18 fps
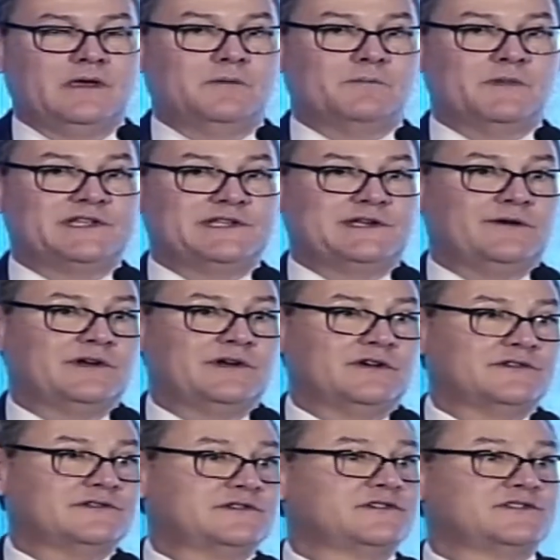
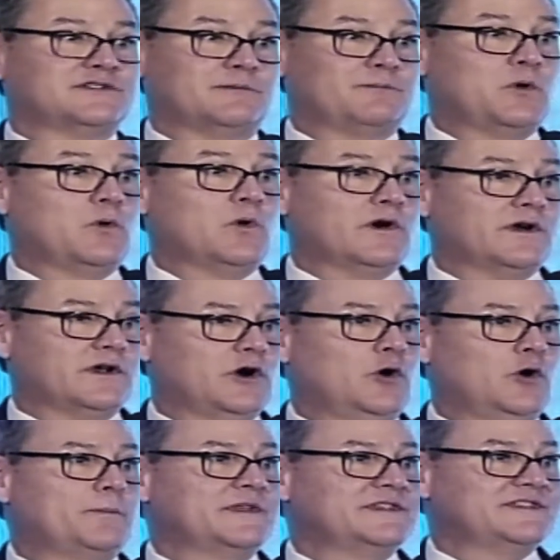materials to support
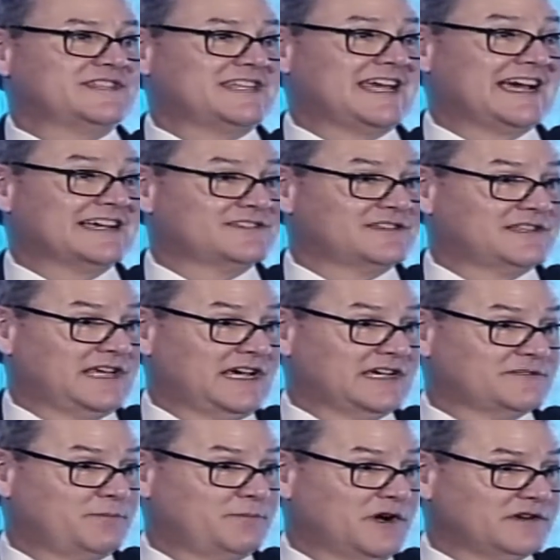OpenStax
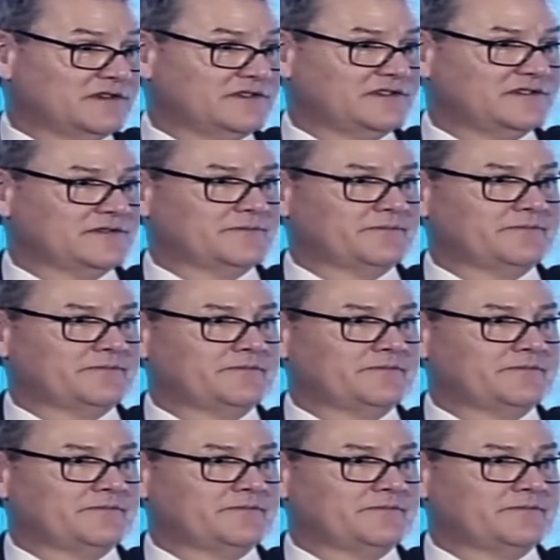textbooks,